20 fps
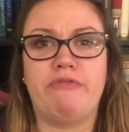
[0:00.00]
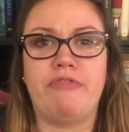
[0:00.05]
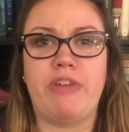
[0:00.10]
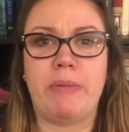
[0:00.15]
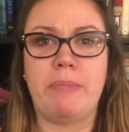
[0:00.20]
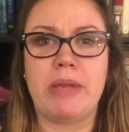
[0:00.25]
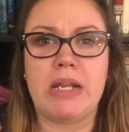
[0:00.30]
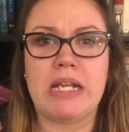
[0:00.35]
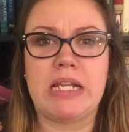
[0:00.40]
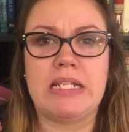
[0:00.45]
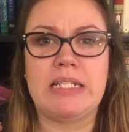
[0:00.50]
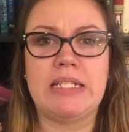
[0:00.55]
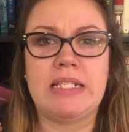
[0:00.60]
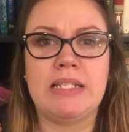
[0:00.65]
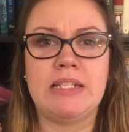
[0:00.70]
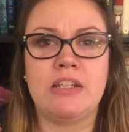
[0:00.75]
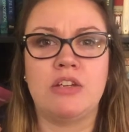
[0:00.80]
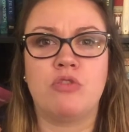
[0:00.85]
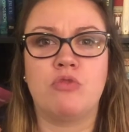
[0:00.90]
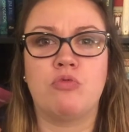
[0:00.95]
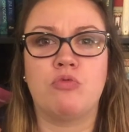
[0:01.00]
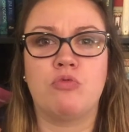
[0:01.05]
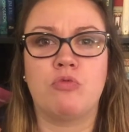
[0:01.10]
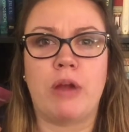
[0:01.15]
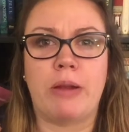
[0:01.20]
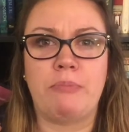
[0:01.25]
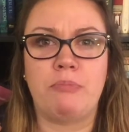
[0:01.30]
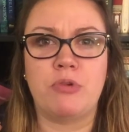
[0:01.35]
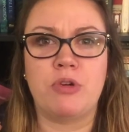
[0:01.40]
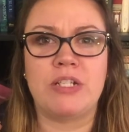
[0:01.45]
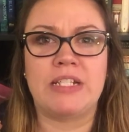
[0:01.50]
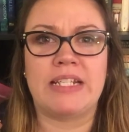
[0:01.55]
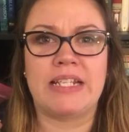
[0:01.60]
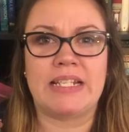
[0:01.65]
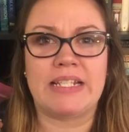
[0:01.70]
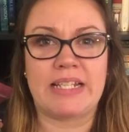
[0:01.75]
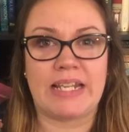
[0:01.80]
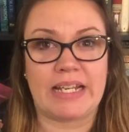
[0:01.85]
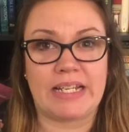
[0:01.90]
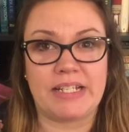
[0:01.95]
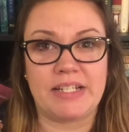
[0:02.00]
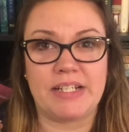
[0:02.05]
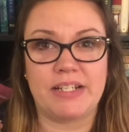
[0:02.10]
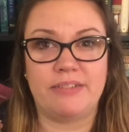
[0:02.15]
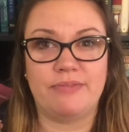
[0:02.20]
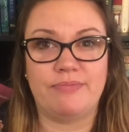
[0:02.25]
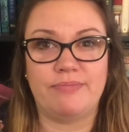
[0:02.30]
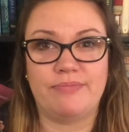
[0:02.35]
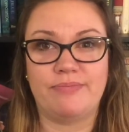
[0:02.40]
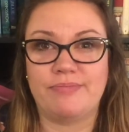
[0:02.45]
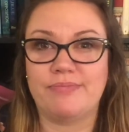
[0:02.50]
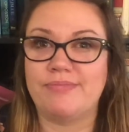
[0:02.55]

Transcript: feminist representation.